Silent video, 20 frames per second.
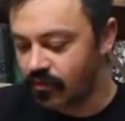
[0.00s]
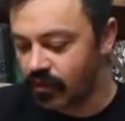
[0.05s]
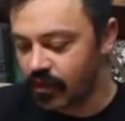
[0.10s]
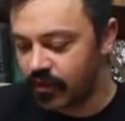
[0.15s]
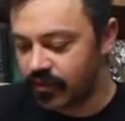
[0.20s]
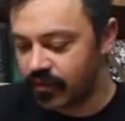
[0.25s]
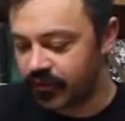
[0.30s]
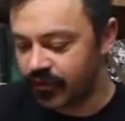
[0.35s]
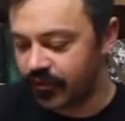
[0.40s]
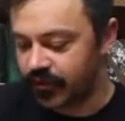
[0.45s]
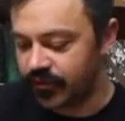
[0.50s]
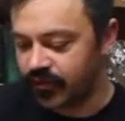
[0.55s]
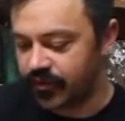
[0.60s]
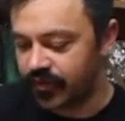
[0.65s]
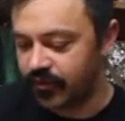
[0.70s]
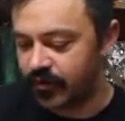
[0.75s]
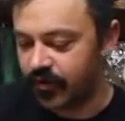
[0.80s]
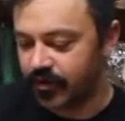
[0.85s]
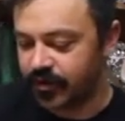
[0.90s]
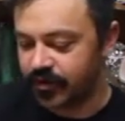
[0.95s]
the first thing
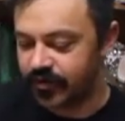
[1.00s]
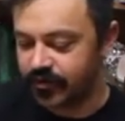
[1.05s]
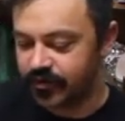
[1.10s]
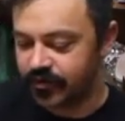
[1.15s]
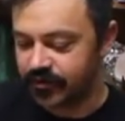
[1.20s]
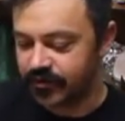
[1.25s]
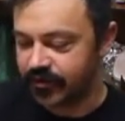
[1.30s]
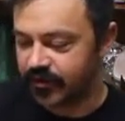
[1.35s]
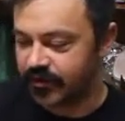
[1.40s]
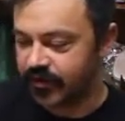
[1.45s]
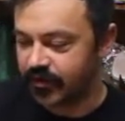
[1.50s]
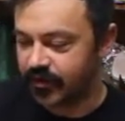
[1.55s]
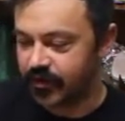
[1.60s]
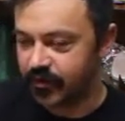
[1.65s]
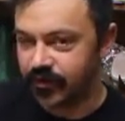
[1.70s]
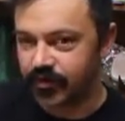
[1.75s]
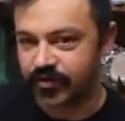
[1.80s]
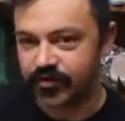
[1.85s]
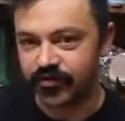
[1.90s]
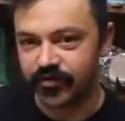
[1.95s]
we want to do is decide
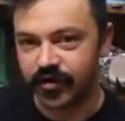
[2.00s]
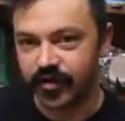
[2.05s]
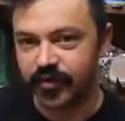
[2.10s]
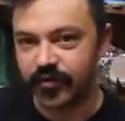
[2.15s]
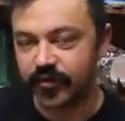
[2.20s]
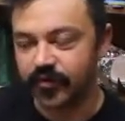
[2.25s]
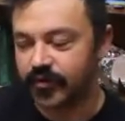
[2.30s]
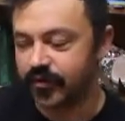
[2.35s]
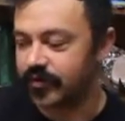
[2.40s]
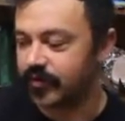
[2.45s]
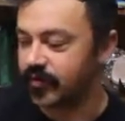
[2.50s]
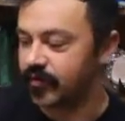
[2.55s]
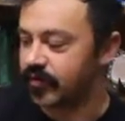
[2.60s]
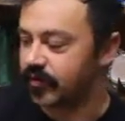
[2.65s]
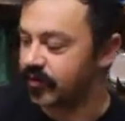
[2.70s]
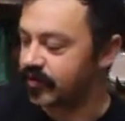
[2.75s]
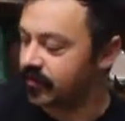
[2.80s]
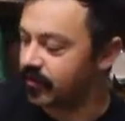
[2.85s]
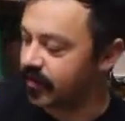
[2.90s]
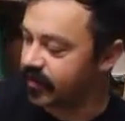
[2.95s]
which gramil is going
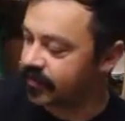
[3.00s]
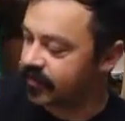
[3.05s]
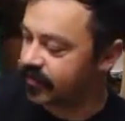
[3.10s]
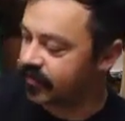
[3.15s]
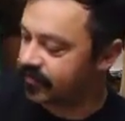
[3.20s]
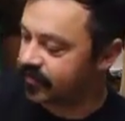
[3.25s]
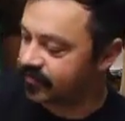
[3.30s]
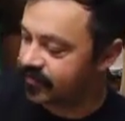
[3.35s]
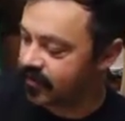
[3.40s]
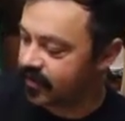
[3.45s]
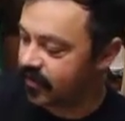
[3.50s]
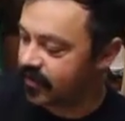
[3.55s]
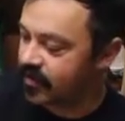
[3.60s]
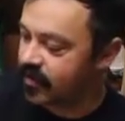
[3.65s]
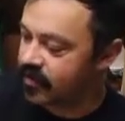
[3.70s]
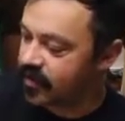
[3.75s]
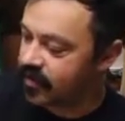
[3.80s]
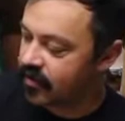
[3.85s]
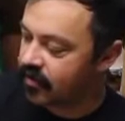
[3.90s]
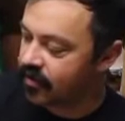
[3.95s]
to make this cut
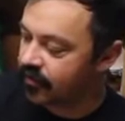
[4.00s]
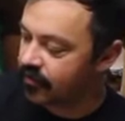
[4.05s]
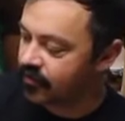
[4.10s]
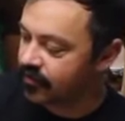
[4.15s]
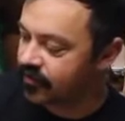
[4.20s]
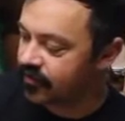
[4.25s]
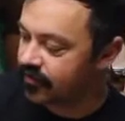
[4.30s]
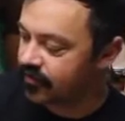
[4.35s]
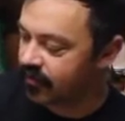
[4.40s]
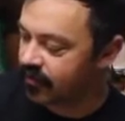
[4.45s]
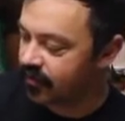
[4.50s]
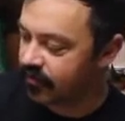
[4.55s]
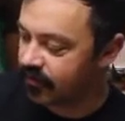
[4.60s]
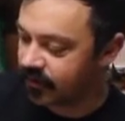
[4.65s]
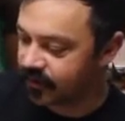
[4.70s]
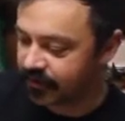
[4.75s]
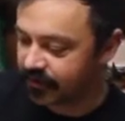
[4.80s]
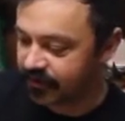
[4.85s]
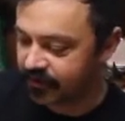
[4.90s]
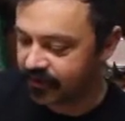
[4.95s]
and which is going to make
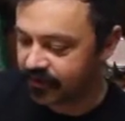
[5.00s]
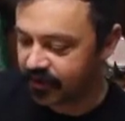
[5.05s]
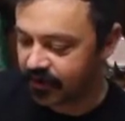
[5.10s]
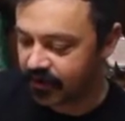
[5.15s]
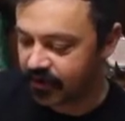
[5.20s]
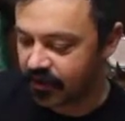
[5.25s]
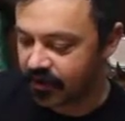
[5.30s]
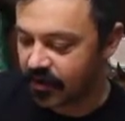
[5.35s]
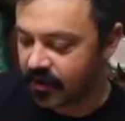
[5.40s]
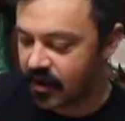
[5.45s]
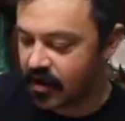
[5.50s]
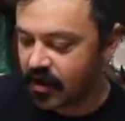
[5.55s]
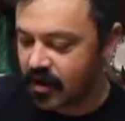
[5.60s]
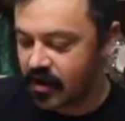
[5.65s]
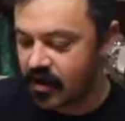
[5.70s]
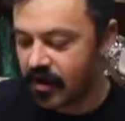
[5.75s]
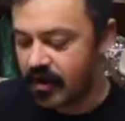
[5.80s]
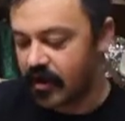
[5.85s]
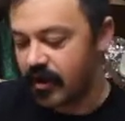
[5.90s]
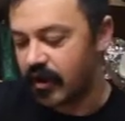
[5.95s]
this cut.
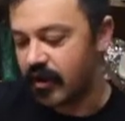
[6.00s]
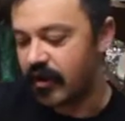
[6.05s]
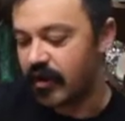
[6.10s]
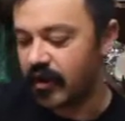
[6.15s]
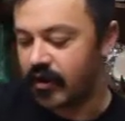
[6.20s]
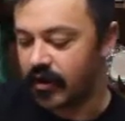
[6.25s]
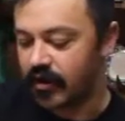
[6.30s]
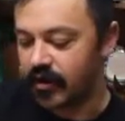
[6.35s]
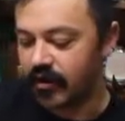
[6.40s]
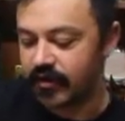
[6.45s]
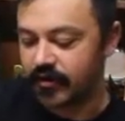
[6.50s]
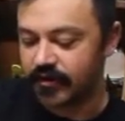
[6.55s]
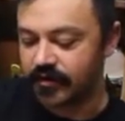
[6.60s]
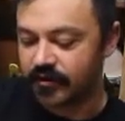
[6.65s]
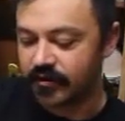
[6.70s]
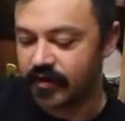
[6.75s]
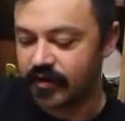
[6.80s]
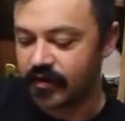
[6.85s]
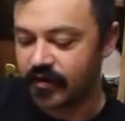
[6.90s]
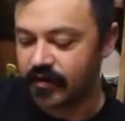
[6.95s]
And
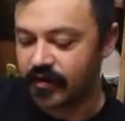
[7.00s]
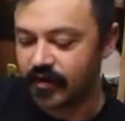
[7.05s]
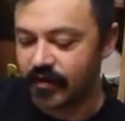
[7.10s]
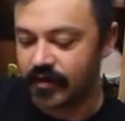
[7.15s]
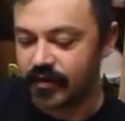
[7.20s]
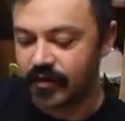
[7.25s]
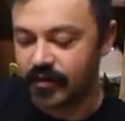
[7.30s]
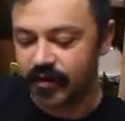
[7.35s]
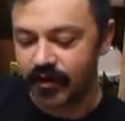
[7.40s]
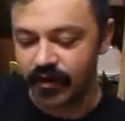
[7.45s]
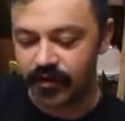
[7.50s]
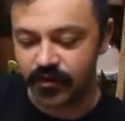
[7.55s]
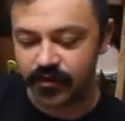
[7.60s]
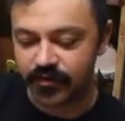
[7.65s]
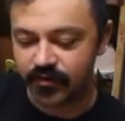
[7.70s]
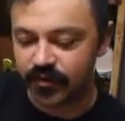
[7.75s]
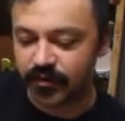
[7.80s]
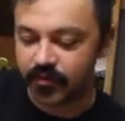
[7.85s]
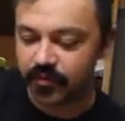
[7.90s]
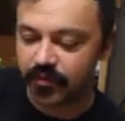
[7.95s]
then you
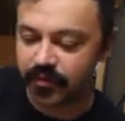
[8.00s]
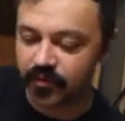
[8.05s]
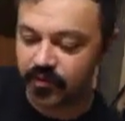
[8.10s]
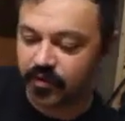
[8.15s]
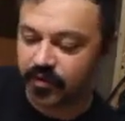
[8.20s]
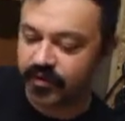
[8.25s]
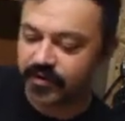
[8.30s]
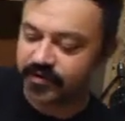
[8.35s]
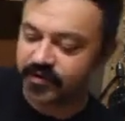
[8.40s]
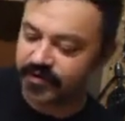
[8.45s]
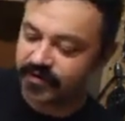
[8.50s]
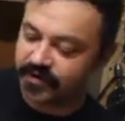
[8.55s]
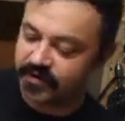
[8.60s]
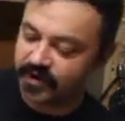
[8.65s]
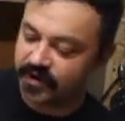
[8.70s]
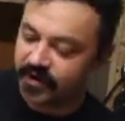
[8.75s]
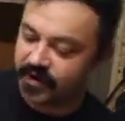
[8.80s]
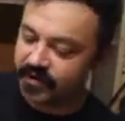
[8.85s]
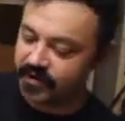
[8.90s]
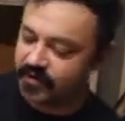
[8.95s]
simply want to
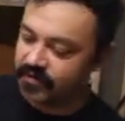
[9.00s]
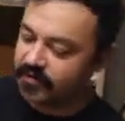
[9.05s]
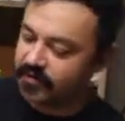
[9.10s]
set